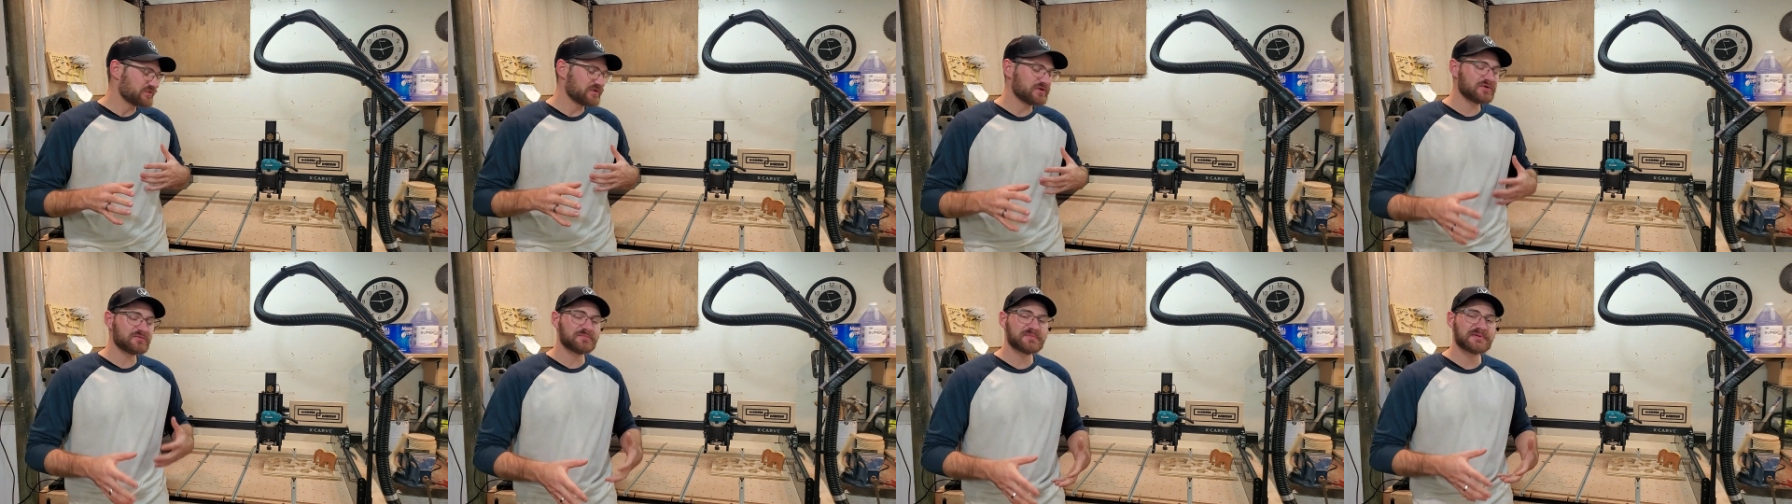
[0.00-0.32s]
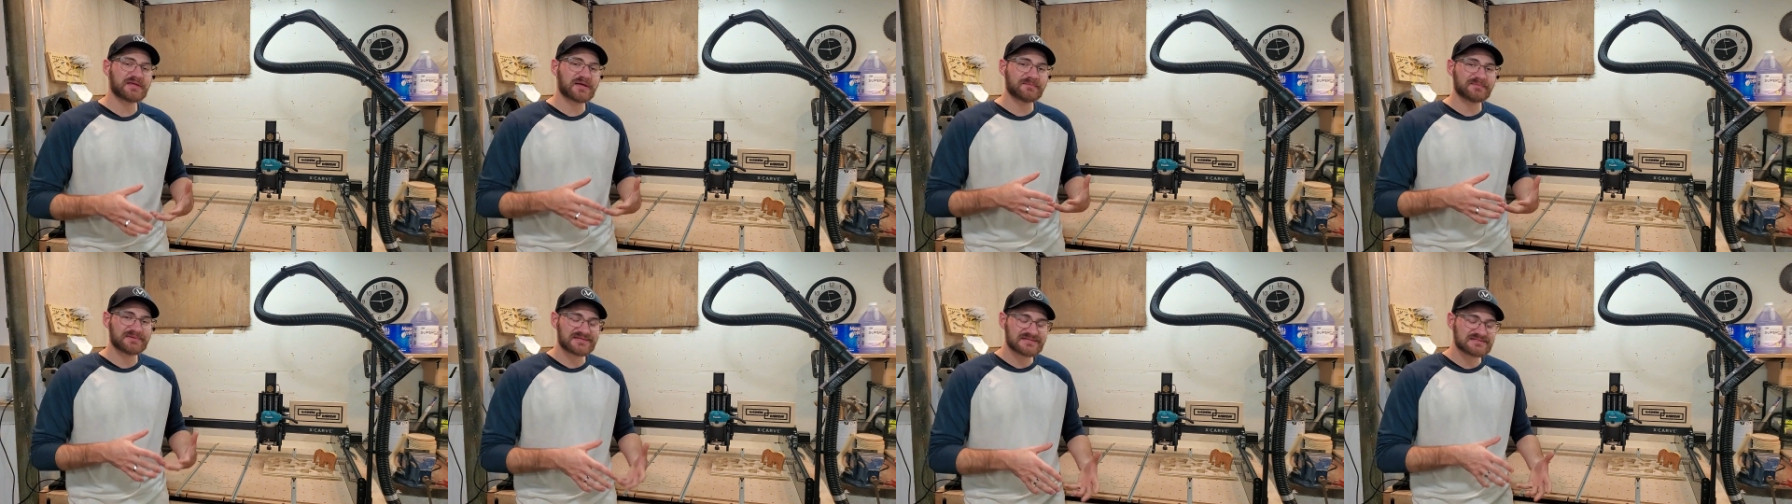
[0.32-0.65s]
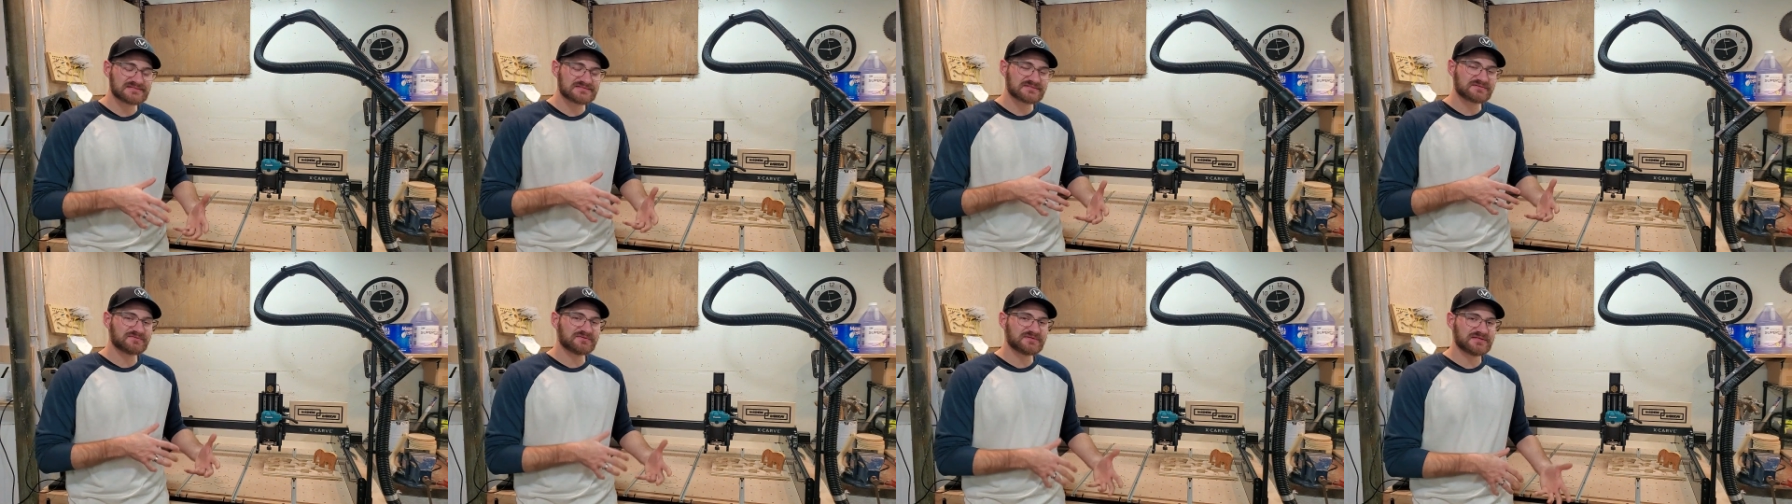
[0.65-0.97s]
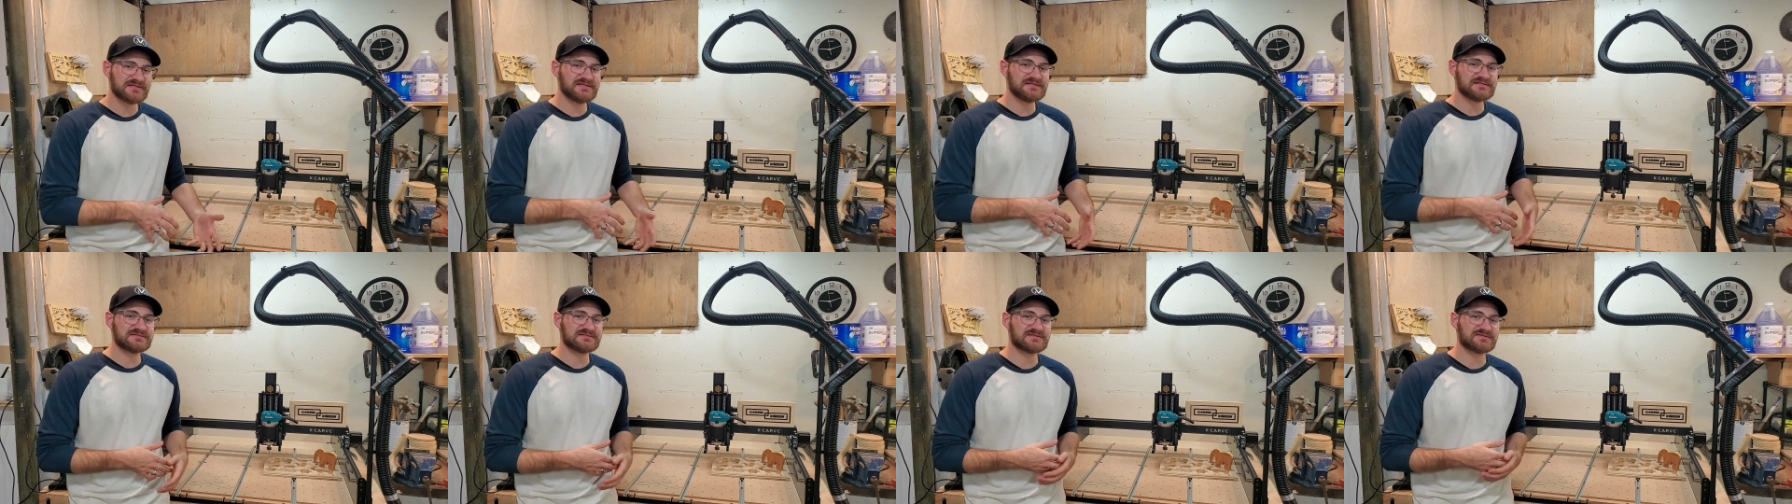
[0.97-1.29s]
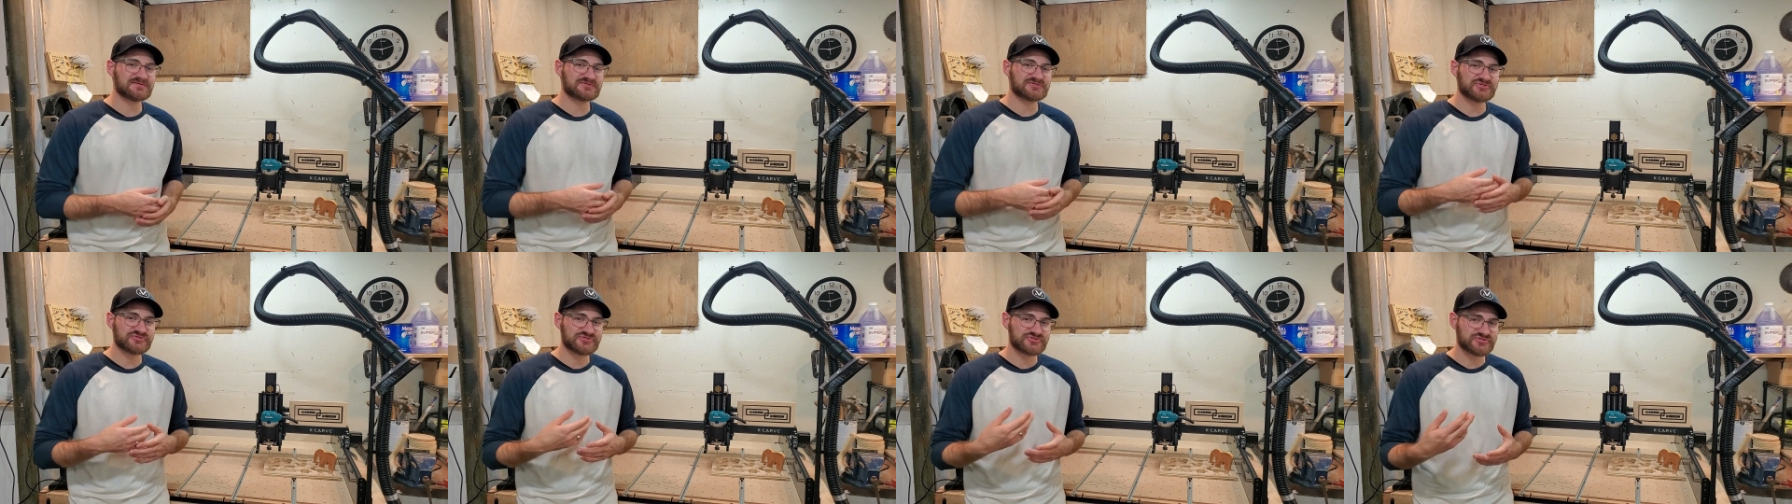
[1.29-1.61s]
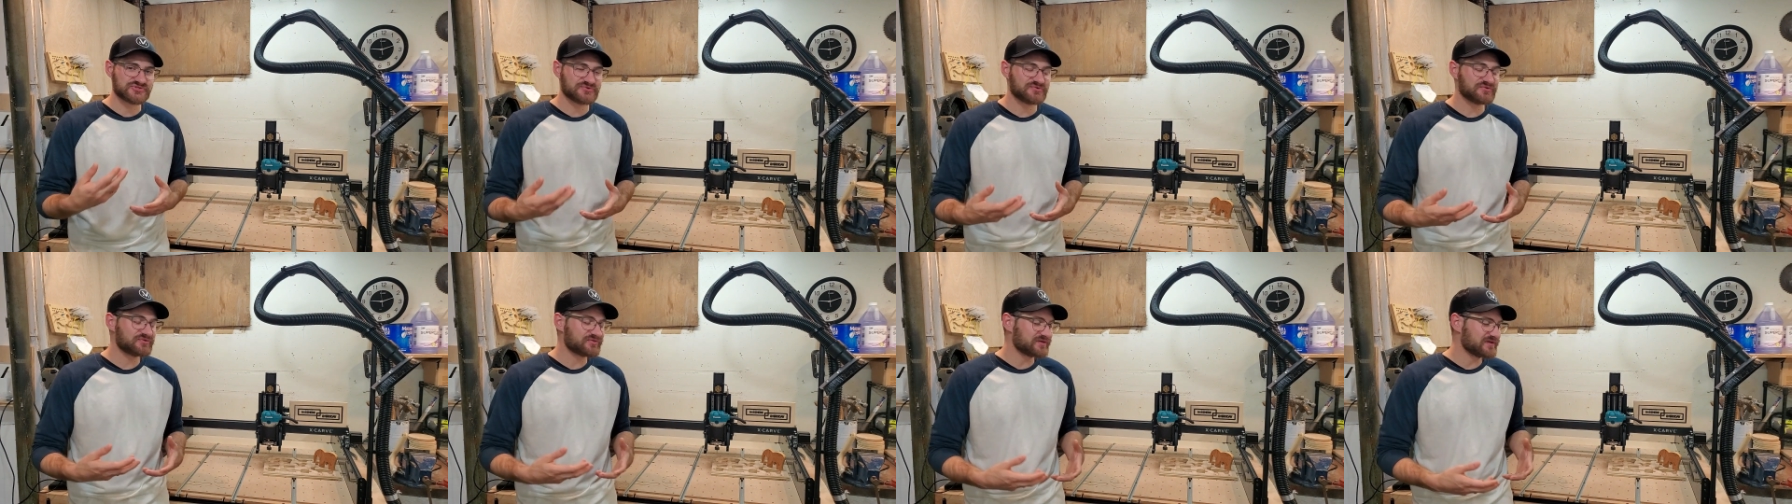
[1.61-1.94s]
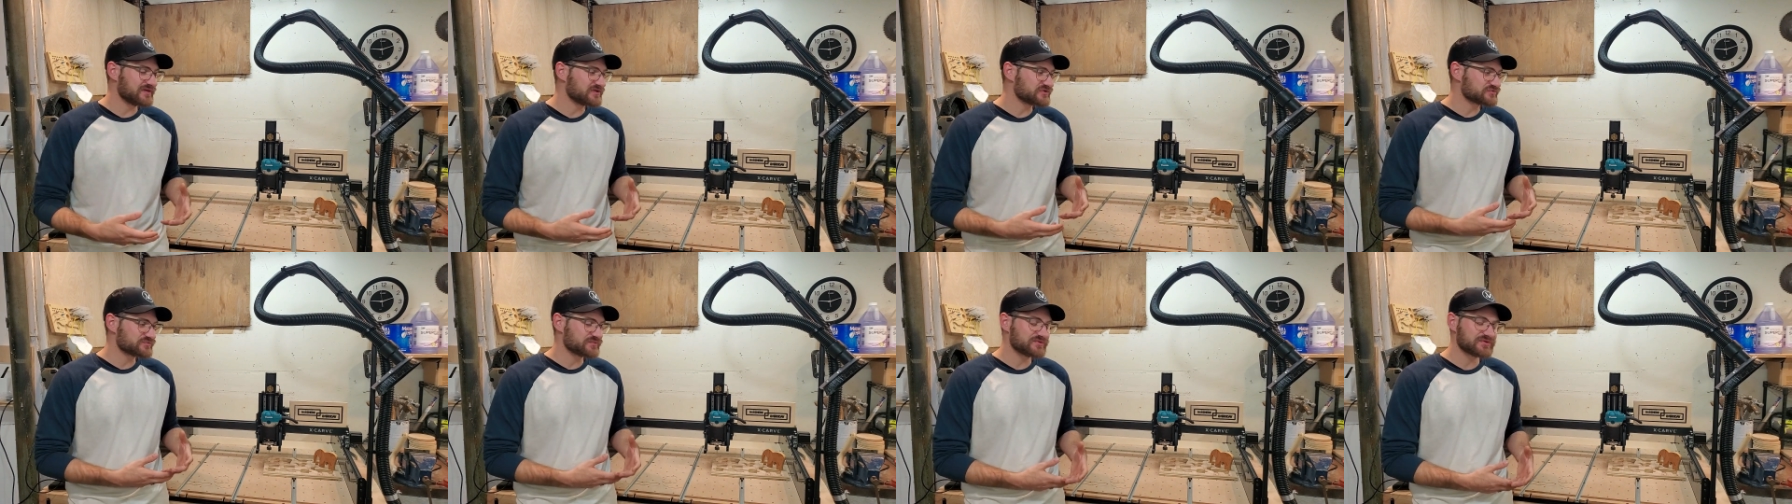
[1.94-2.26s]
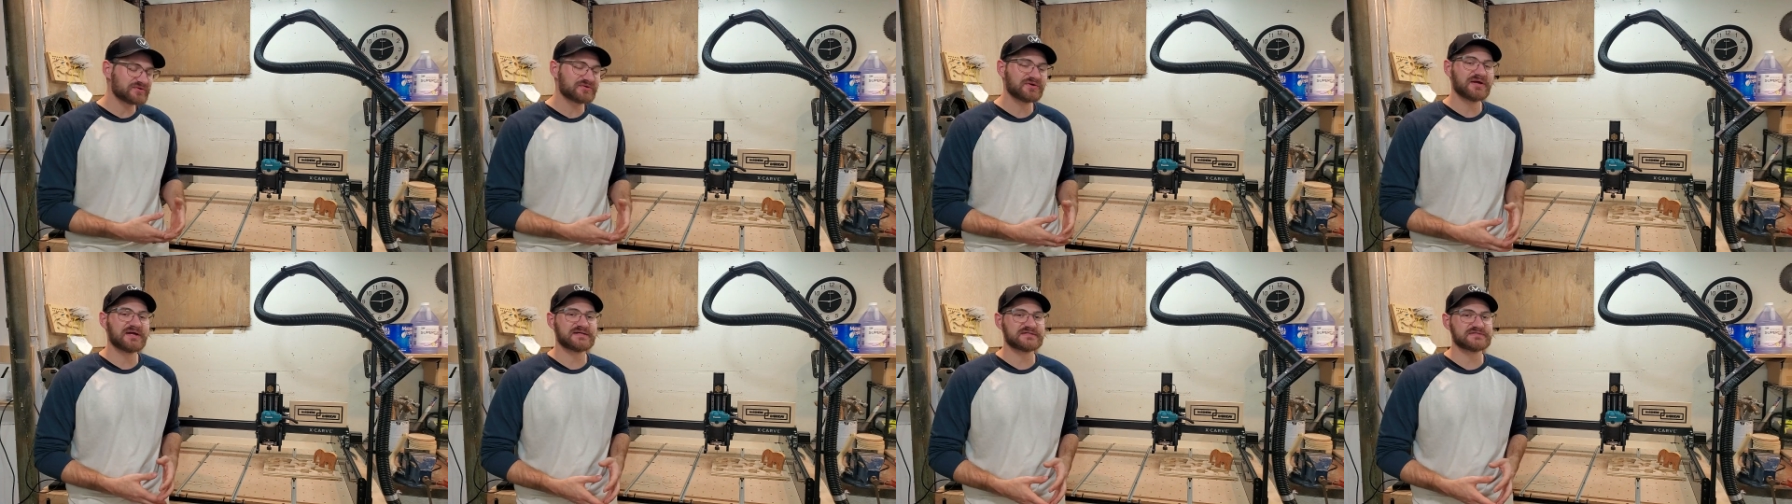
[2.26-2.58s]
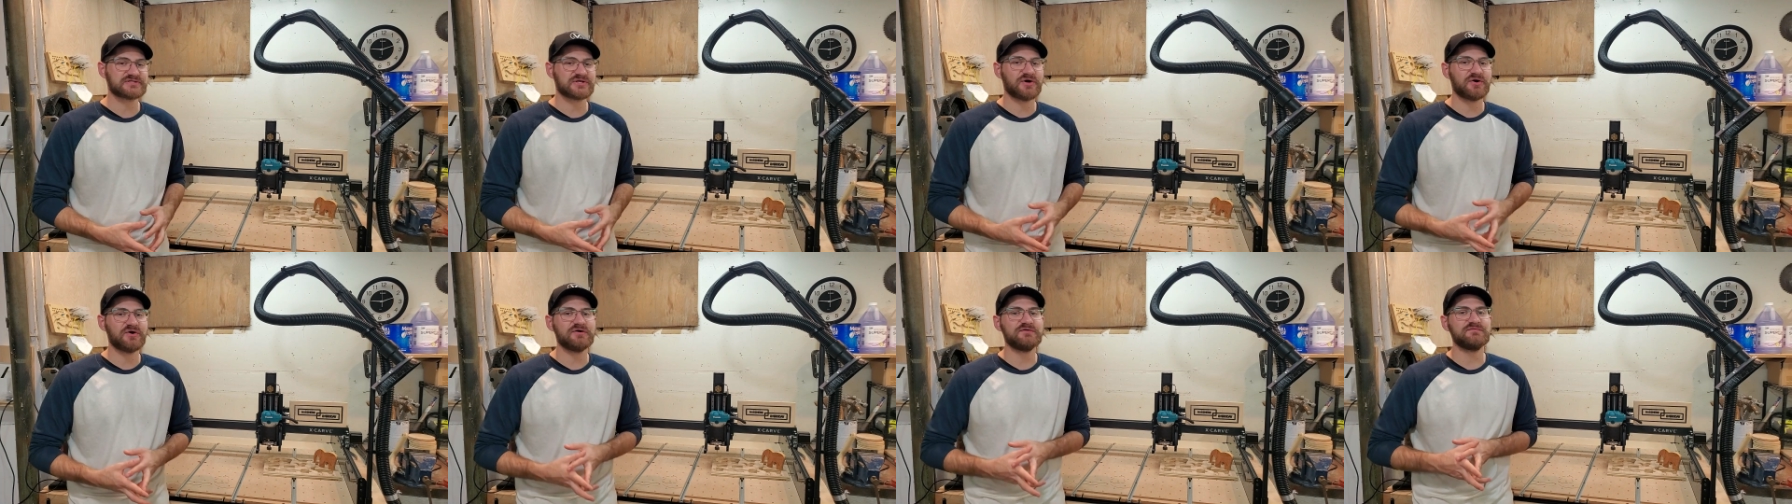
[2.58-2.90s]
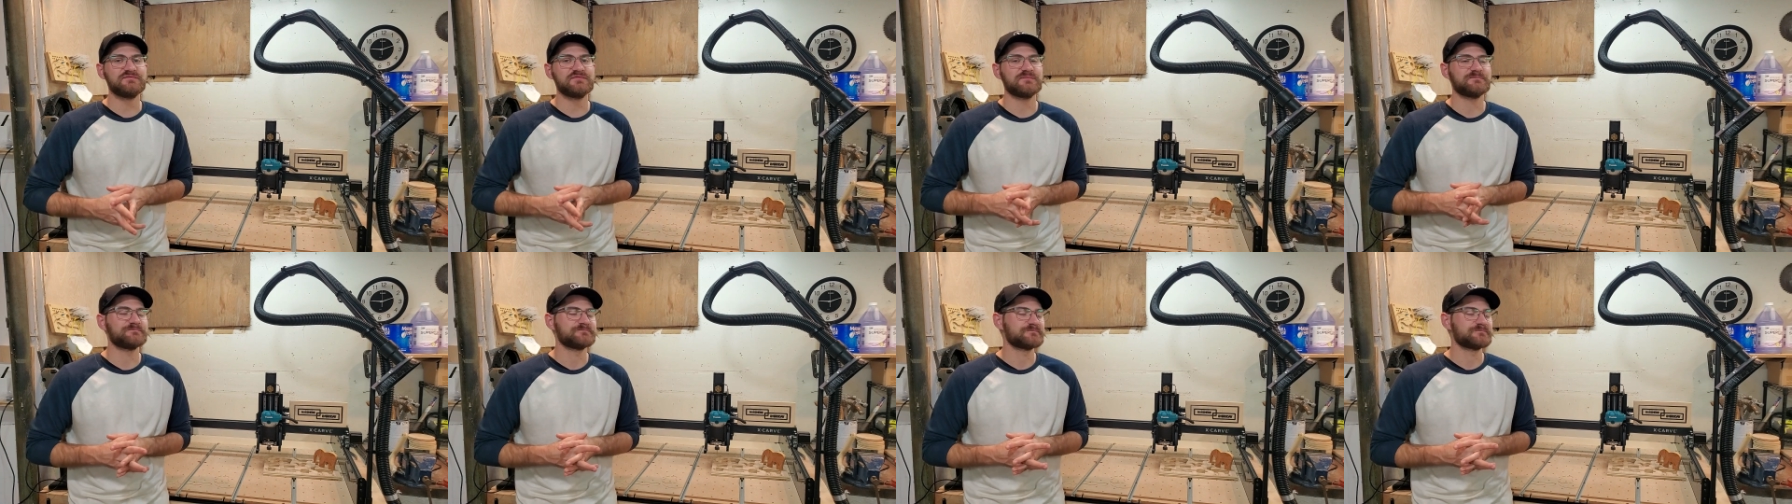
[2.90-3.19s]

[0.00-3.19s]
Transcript: it'll become easier and easier to do things with your XCarve.